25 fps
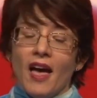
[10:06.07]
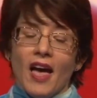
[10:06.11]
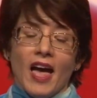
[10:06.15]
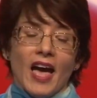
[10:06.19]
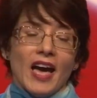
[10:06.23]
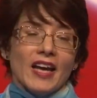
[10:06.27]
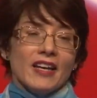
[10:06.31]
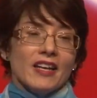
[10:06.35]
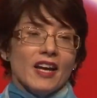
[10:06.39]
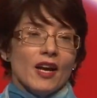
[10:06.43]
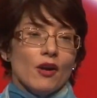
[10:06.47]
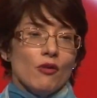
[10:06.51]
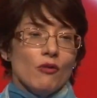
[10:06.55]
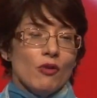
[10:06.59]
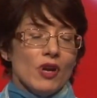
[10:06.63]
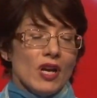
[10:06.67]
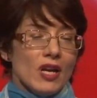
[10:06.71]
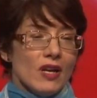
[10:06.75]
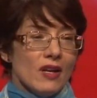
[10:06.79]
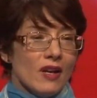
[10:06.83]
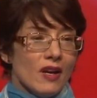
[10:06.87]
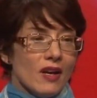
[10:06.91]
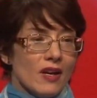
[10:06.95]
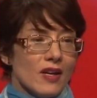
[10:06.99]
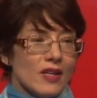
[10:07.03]
And I
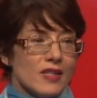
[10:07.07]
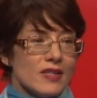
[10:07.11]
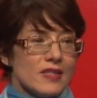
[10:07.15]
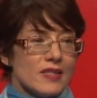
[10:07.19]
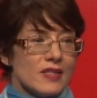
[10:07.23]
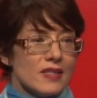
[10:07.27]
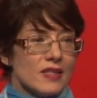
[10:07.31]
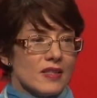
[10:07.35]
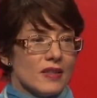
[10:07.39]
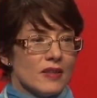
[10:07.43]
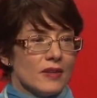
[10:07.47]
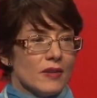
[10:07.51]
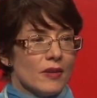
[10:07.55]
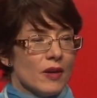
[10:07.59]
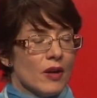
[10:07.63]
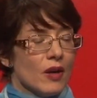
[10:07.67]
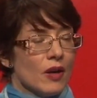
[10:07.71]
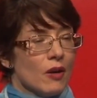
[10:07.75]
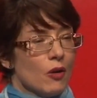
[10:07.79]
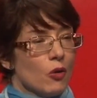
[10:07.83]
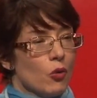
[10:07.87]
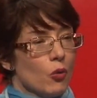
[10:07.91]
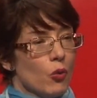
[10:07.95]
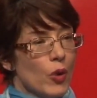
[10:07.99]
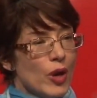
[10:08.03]
realized
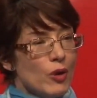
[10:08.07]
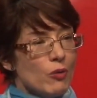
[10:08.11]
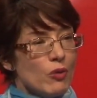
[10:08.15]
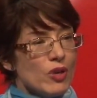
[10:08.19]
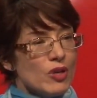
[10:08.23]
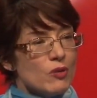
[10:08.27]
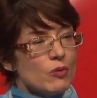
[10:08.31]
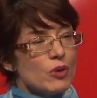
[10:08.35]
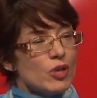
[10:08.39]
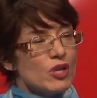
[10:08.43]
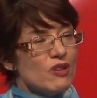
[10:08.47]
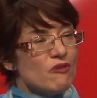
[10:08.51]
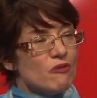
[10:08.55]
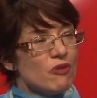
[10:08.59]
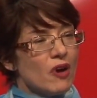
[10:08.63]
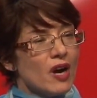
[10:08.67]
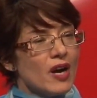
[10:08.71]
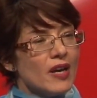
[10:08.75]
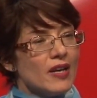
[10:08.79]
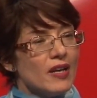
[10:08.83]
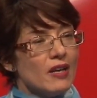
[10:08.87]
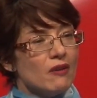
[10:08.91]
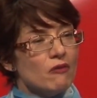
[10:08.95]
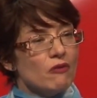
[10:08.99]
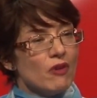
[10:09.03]
when we were
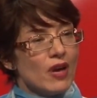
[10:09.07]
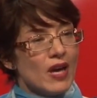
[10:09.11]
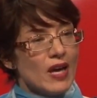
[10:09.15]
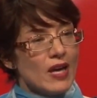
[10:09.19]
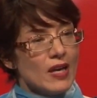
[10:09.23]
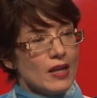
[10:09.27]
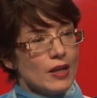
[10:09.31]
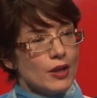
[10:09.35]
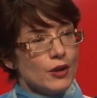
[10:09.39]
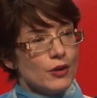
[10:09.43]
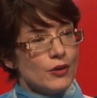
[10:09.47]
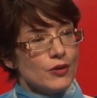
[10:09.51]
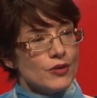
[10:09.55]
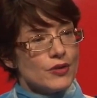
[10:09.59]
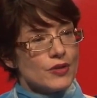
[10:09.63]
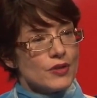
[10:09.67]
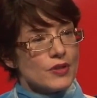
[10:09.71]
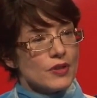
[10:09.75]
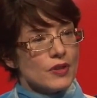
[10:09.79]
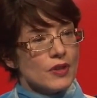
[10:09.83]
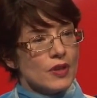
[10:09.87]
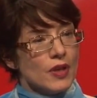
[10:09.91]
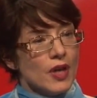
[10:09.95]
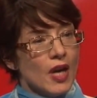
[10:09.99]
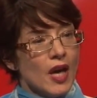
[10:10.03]
defining values
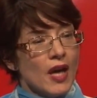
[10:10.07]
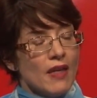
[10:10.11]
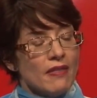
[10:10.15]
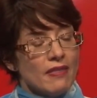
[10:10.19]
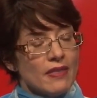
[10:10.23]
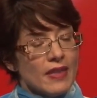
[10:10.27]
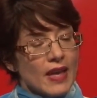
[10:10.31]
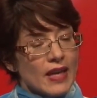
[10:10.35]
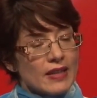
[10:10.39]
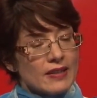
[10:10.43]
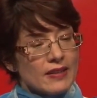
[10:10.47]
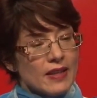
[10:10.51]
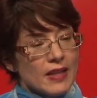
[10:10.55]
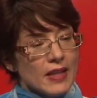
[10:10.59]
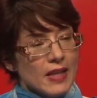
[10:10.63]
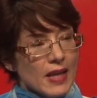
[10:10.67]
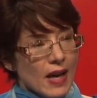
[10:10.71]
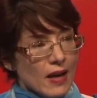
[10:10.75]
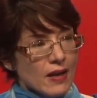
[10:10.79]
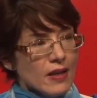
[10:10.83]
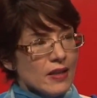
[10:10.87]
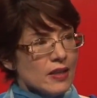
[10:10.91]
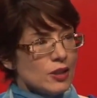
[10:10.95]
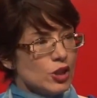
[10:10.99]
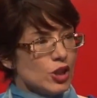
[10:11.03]
that the
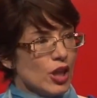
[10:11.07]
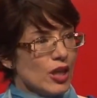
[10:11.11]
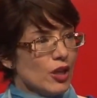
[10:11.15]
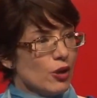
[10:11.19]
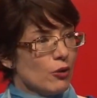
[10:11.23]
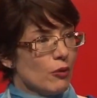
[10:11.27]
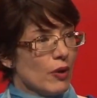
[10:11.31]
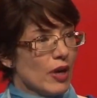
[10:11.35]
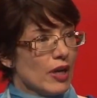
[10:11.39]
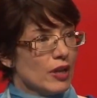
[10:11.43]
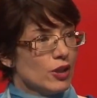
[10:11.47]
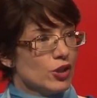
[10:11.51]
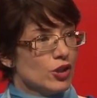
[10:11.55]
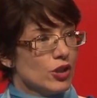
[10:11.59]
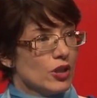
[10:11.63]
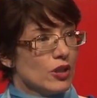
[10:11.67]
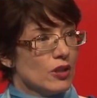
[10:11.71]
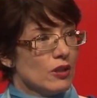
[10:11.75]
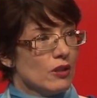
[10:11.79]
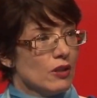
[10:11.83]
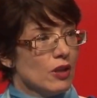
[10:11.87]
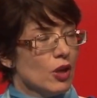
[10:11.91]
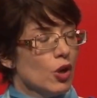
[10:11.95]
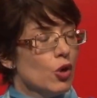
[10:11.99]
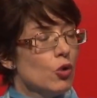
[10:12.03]
younger
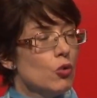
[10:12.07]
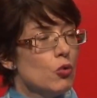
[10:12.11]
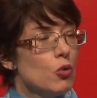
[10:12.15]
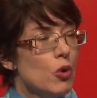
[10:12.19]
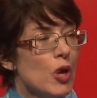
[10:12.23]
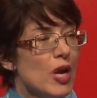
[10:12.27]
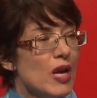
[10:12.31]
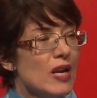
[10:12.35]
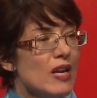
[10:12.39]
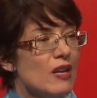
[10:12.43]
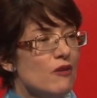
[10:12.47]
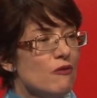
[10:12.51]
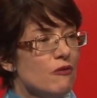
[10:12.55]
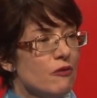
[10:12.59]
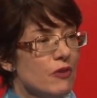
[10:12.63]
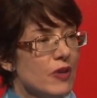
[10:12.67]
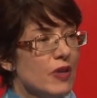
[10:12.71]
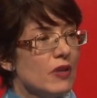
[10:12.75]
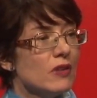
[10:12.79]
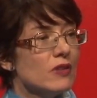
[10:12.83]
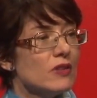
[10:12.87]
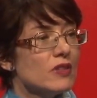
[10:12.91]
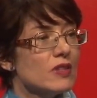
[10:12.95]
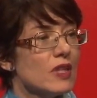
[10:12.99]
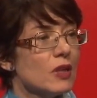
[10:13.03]
generation really
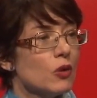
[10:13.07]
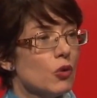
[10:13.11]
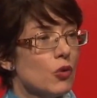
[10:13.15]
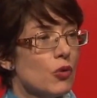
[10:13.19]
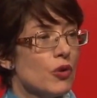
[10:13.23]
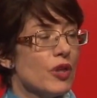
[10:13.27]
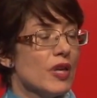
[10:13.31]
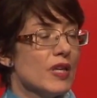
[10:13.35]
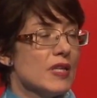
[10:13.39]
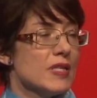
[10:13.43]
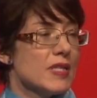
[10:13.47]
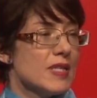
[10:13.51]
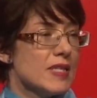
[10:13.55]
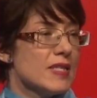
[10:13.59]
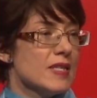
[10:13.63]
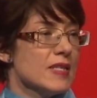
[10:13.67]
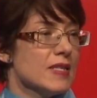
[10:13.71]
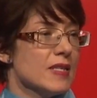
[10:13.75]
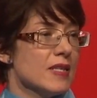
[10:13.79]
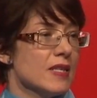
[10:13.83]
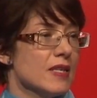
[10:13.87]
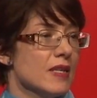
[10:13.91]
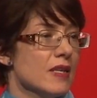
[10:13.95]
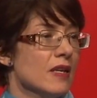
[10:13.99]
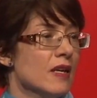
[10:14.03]
feels that
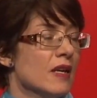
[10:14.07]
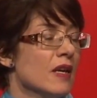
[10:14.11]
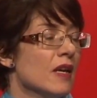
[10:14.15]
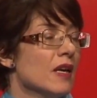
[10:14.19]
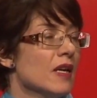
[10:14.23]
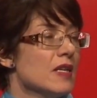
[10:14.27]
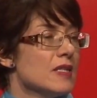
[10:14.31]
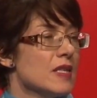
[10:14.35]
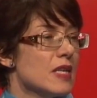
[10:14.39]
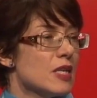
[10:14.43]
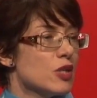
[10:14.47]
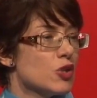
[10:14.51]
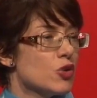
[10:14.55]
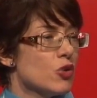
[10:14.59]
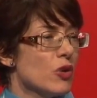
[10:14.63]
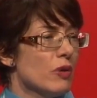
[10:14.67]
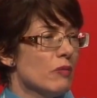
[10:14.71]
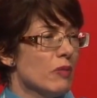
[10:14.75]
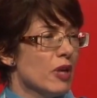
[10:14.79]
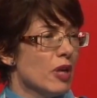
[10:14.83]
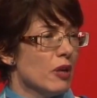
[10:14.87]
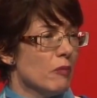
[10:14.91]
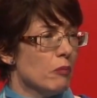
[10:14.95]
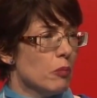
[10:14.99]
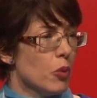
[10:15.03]
authenticity is
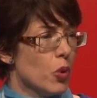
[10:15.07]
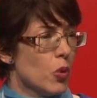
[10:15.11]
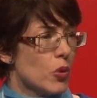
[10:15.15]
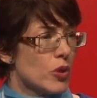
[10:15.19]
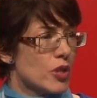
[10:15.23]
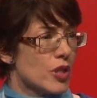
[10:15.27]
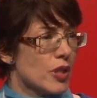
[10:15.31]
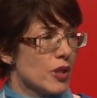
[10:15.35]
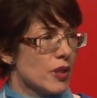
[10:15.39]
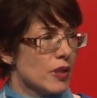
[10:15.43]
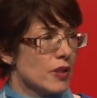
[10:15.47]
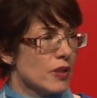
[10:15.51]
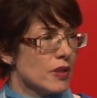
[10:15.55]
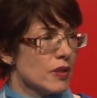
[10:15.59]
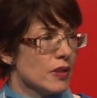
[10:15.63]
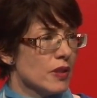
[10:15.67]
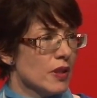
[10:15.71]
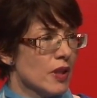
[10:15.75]
extremely important.